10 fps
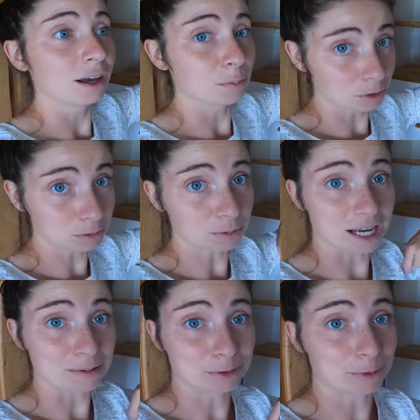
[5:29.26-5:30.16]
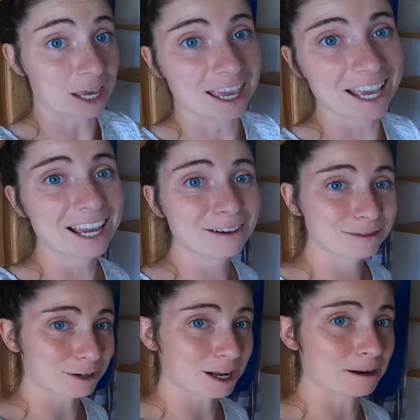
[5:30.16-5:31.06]
multiple times a week
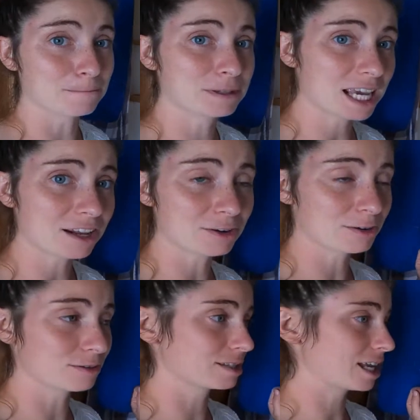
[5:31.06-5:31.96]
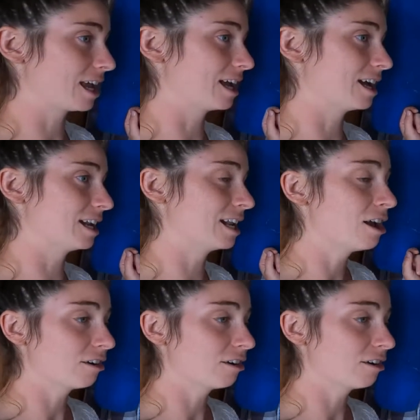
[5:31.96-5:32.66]
between potatoes and